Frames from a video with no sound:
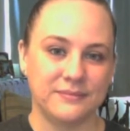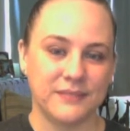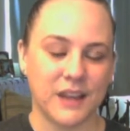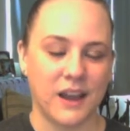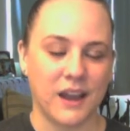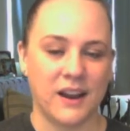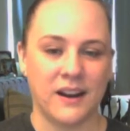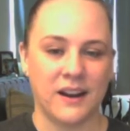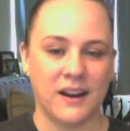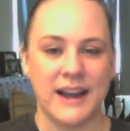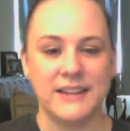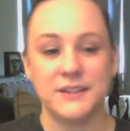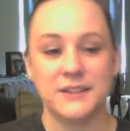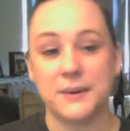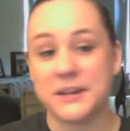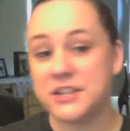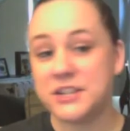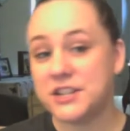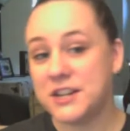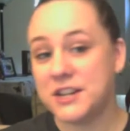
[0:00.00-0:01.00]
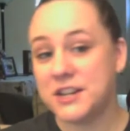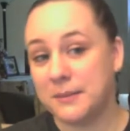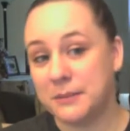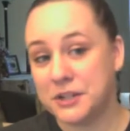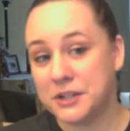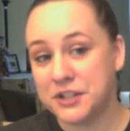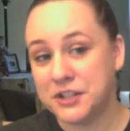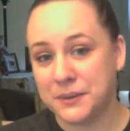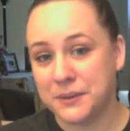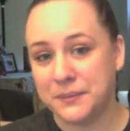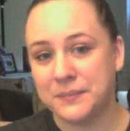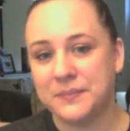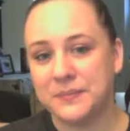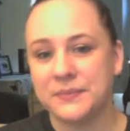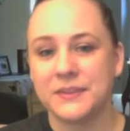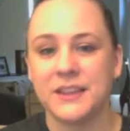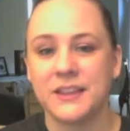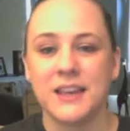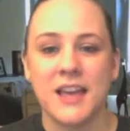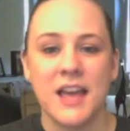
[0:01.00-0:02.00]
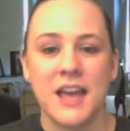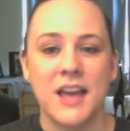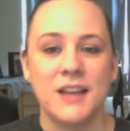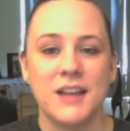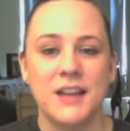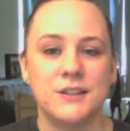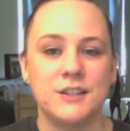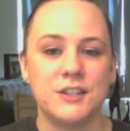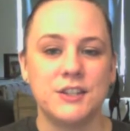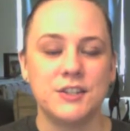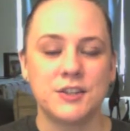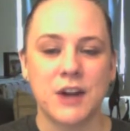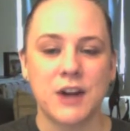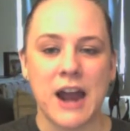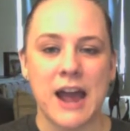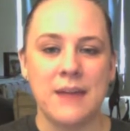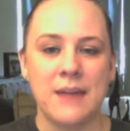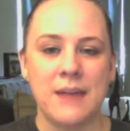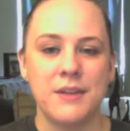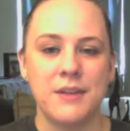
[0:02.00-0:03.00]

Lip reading: All right, question number two. Describe